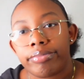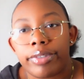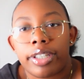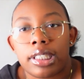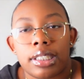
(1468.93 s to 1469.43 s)

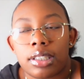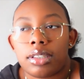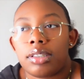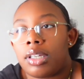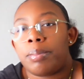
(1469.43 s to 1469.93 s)
there's
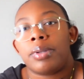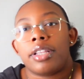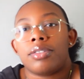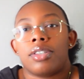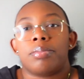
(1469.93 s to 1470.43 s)
a
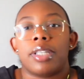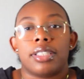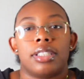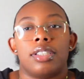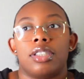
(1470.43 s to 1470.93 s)
plethora of
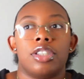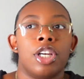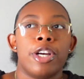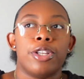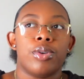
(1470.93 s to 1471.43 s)
places
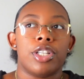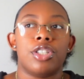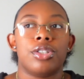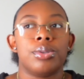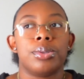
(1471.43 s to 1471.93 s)
you can
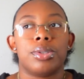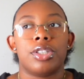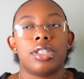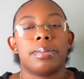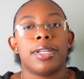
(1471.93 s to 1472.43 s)
choose.
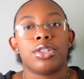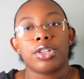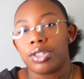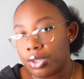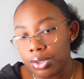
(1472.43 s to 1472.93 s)
Just make sure
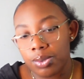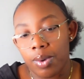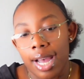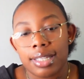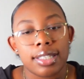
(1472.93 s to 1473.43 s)
you choose
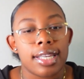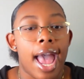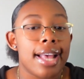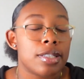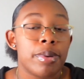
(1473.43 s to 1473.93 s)
wisely.
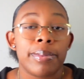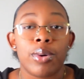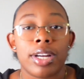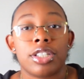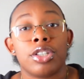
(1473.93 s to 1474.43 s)
Ask people
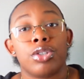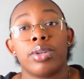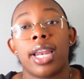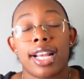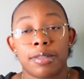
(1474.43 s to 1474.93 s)
questions. You
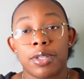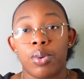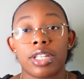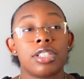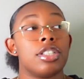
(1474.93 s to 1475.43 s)
can ask me
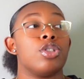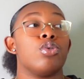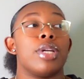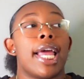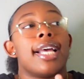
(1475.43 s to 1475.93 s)
questions. You
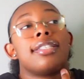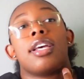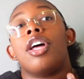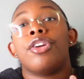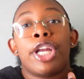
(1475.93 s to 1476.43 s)
can ask
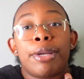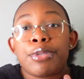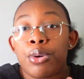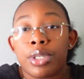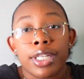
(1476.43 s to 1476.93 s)
other
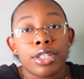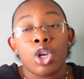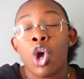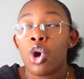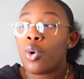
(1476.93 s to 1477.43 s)
Hamptonians
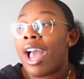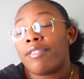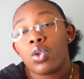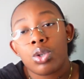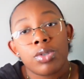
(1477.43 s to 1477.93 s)
who have
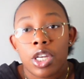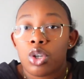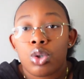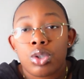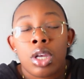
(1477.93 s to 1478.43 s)
YouTube
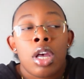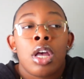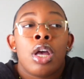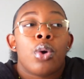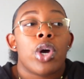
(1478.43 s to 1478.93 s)
channels
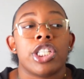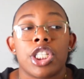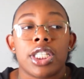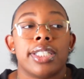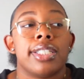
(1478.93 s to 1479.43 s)

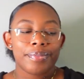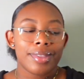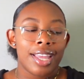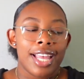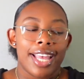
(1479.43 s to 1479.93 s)
questions.
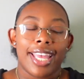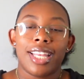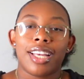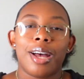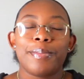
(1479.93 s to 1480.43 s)

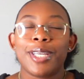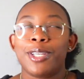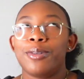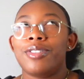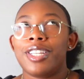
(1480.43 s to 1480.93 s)
Incoming
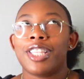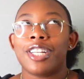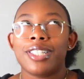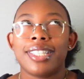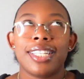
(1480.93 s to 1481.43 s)

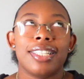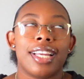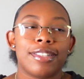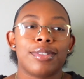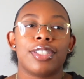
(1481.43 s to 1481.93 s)
QT13,
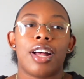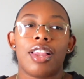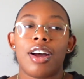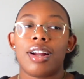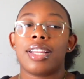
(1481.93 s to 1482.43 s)
that's what y'all
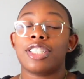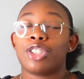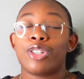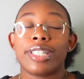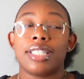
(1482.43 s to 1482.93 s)
are. That's
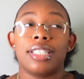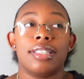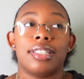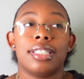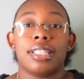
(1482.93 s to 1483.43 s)
crazy
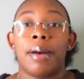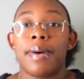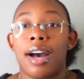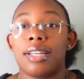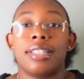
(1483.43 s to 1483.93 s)
because I'm
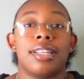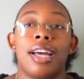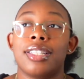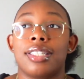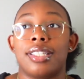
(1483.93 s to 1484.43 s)
Onyx.
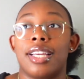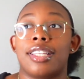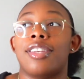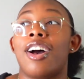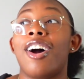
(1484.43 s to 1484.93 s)
Onyx is
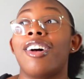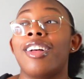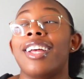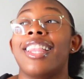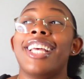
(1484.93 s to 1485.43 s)
next, y'all.
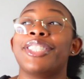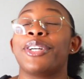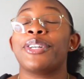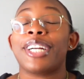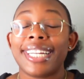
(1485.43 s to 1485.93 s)
That's
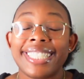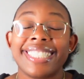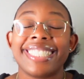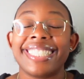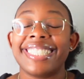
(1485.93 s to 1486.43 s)

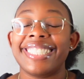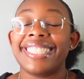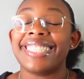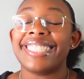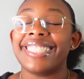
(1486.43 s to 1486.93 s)

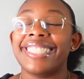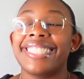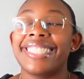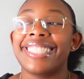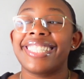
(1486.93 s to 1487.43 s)
crazy.
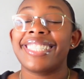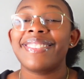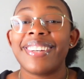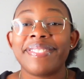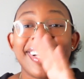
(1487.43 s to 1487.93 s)
It
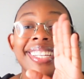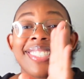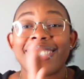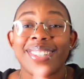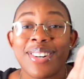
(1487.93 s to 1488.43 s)
went by
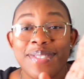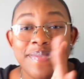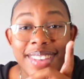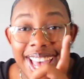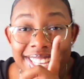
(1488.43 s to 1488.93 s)
so
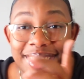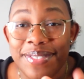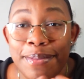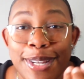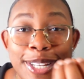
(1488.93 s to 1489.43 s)
fast. I'm
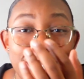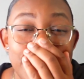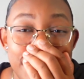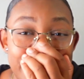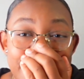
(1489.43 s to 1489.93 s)
gonna be a
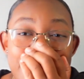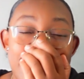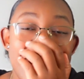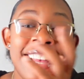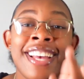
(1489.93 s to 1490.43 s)

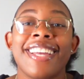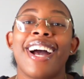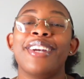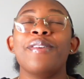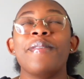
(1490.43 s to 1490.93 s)
junior.
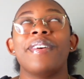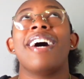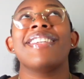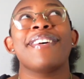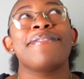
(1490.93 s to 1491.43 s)
Y'all knew me when
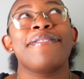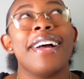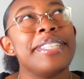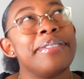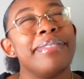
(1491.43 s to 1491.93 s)
I was a
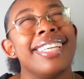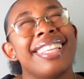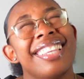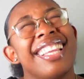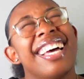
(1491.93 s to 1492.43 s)

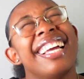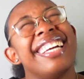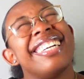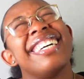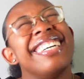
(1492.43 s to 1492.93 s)
freshman. Like,